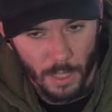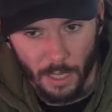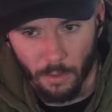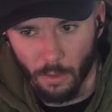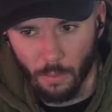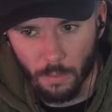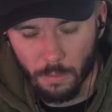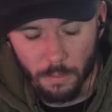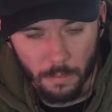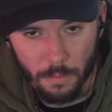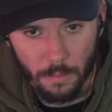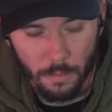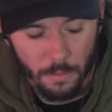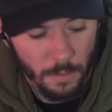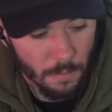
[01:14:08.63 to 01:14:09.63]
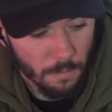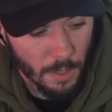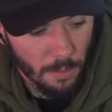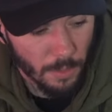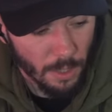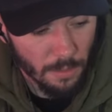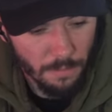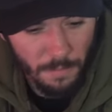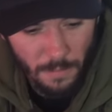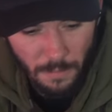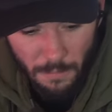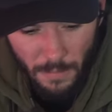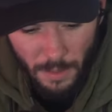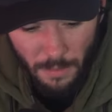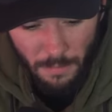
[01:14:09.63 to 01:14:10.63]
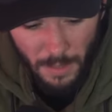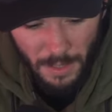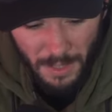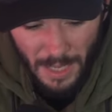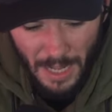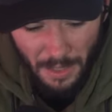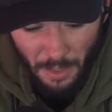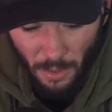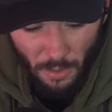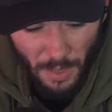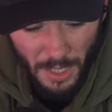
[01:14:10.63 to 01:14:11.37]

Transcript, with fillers: I don't know. I mean, it's not the